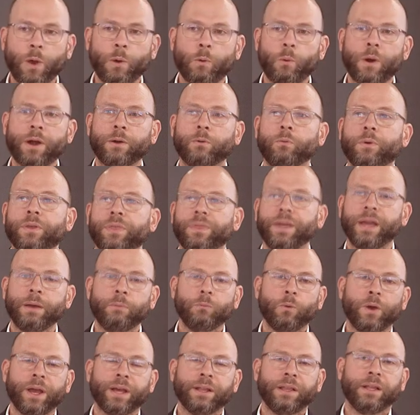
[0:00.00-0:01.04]
we work with
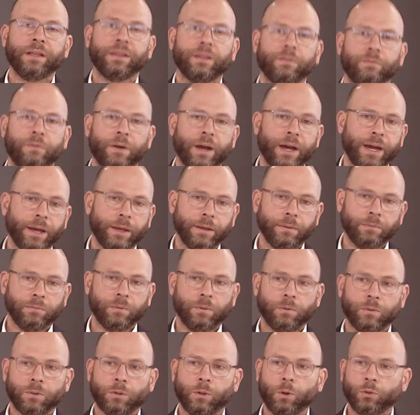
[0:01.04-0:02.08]
them, we identify
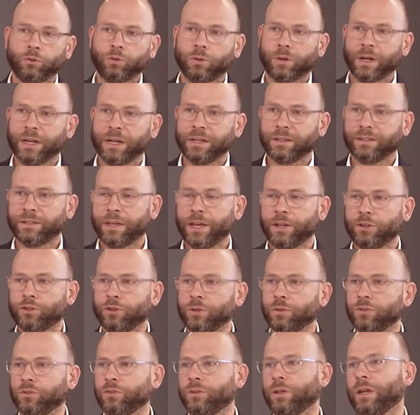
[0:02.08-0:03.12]
those
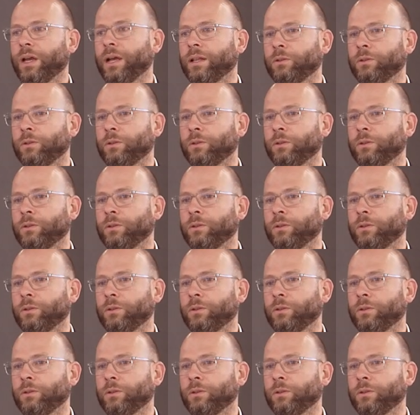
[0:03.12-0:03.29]
organizations,